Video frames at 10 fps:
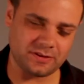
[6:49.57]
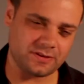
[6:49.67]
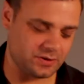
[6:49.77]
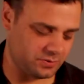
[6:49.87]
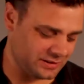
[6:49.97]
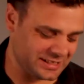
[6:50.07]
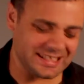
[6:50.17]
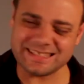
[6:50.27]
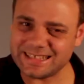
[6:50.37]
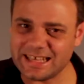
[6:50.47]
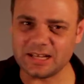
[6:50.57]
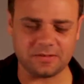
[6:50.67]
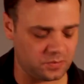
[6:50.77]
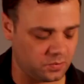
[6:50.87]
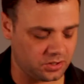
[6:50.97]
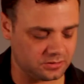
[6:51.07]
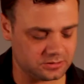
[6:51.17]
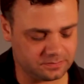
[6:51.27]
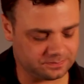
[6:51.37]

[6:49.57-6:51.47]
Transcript: third, which isn't the end of the world,